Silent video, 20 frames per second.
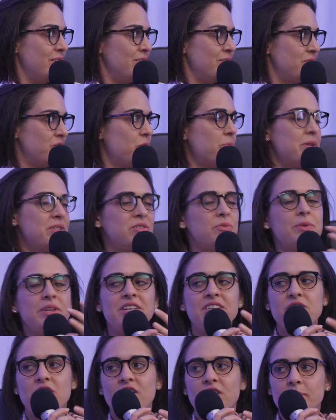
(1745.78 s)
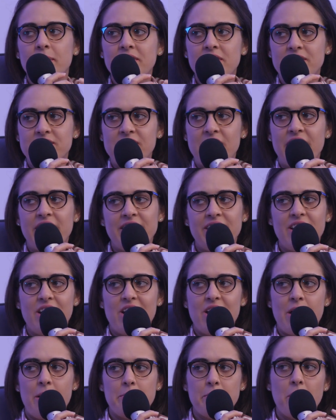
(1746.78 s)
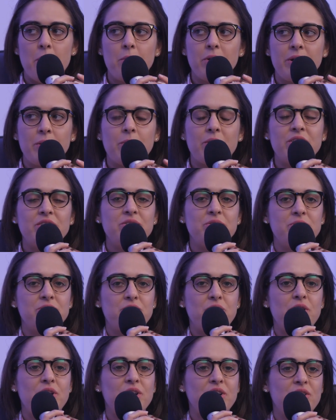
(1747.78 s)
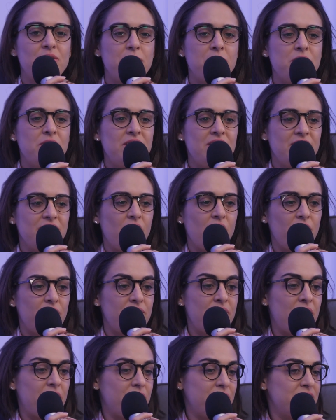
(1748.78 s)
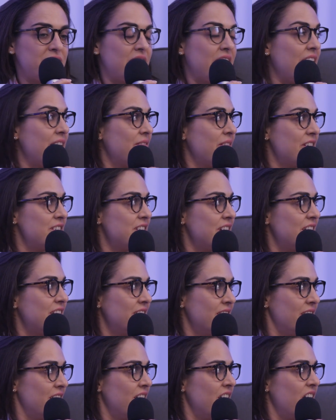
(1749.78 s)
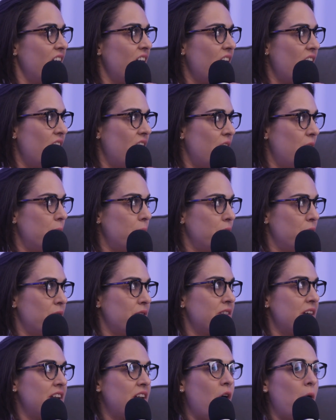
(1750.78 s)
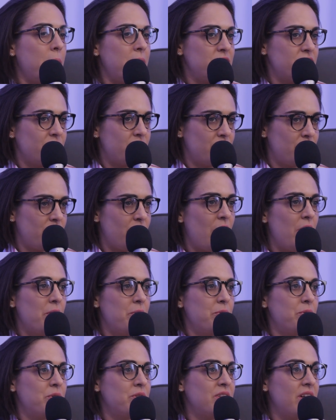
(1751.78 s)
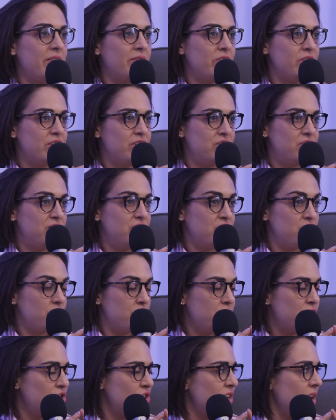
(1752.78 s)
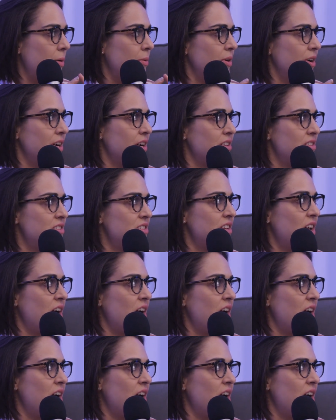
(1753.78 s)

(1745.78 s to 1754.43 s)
So basically, we didn't talk about this yet, but what I want to do is create a community of all the founders that I invest in. Who could then help each other grow, who can leverage distribution networks,